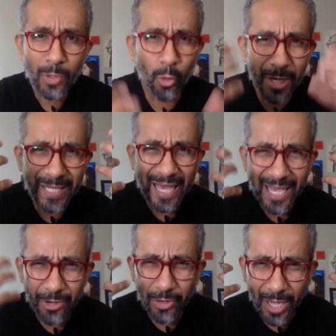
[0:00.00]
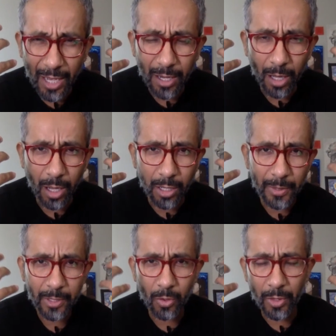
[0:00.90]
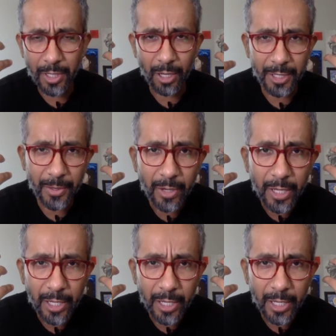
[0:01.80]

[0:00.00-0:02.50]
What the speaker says: What is that inner dialogue going on in their